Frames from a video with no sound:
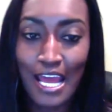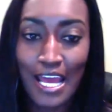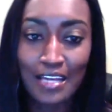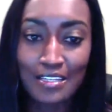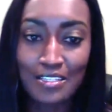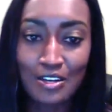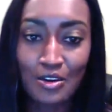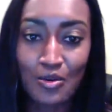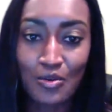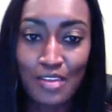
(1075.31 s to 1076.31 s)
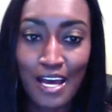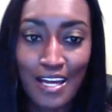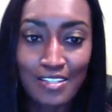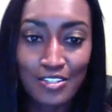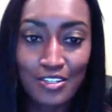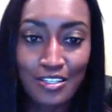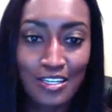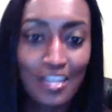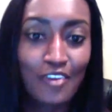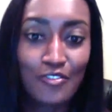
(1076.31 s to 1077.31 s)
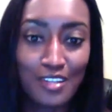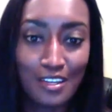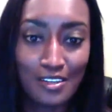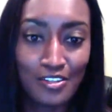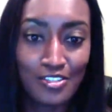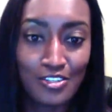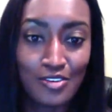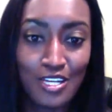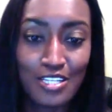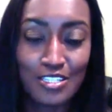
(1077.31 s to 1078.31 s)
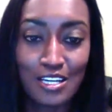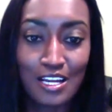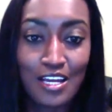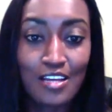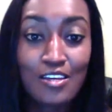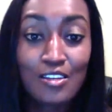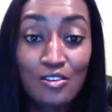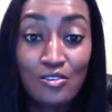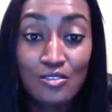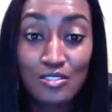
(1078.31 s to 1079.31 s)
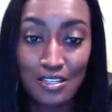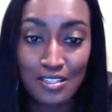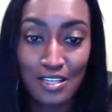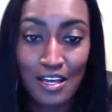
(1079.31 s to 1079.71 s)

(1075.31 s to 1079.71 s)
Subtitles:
And so that is your gift in your generation. Use it.